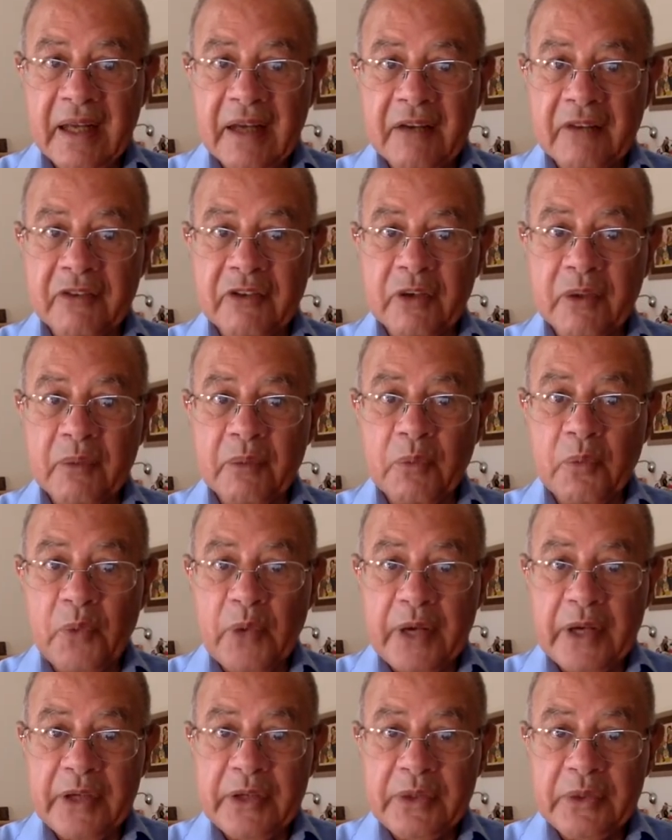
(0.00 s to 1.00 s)
from
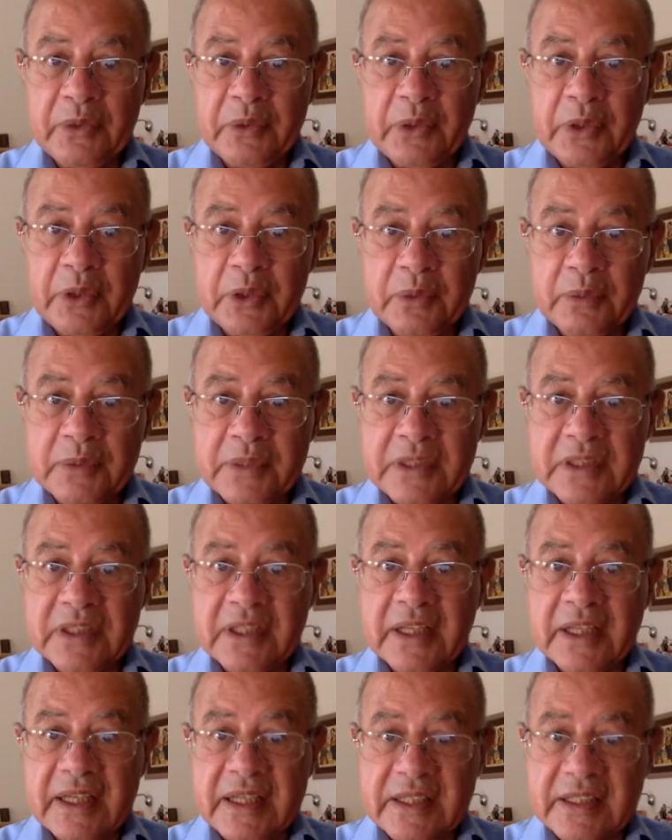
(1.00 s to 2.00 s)
where you
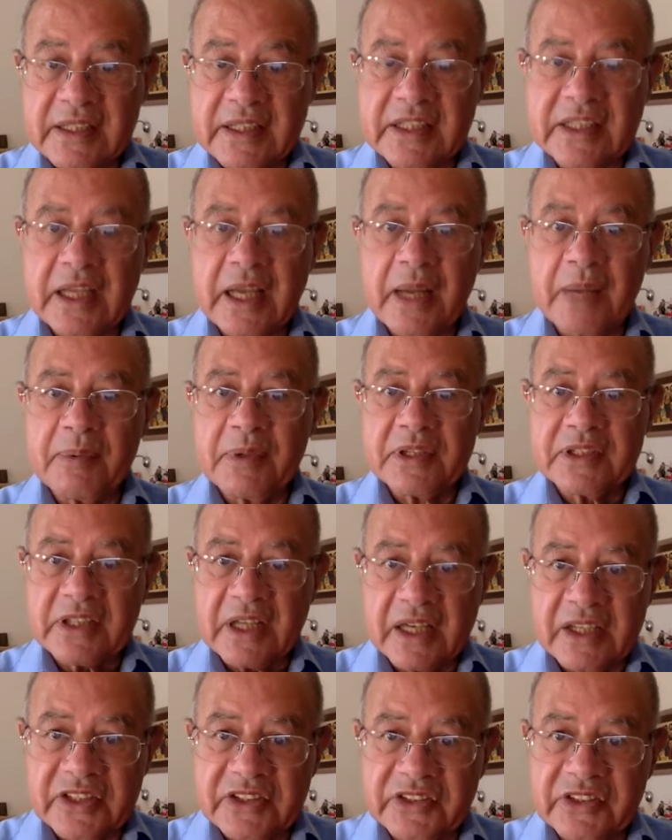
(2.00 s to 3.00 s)
humans, his disciples,
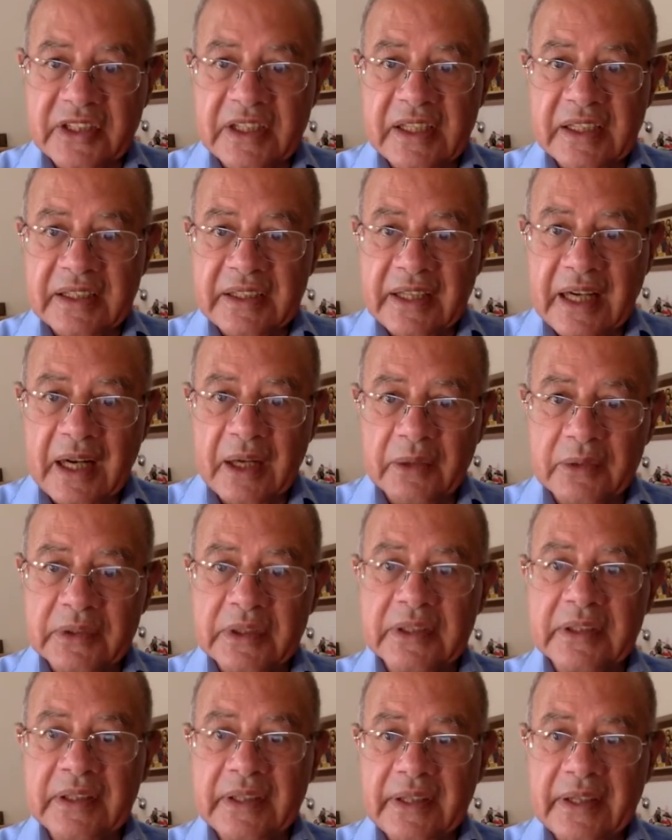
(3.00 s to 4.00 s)
are still
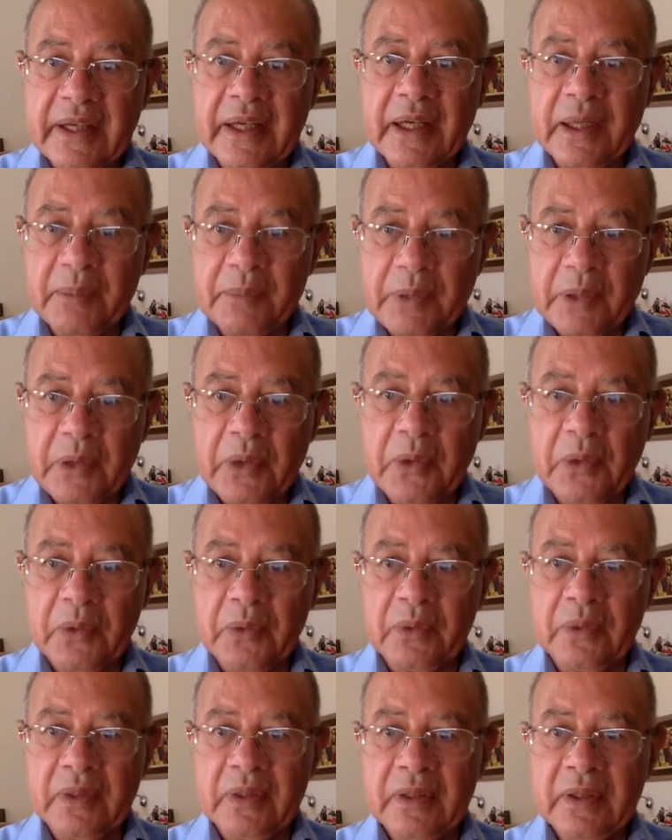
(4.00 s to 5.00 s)
grounded here
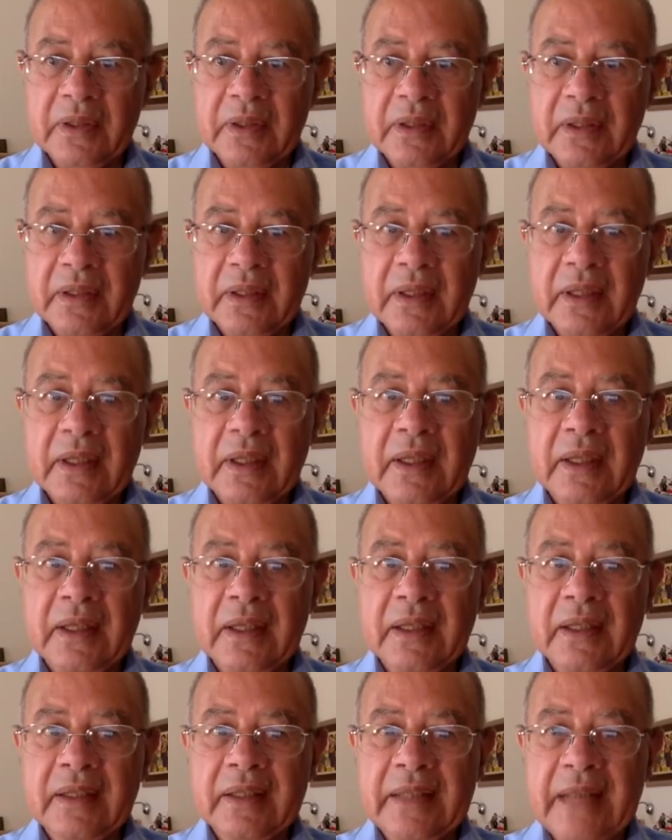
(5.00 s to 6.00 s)
below,
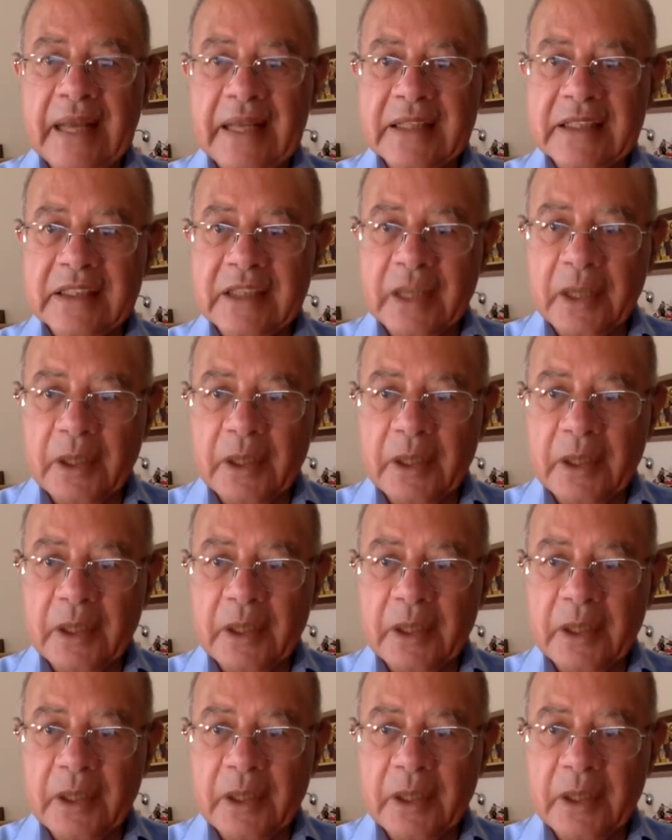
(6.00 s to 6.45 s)
that's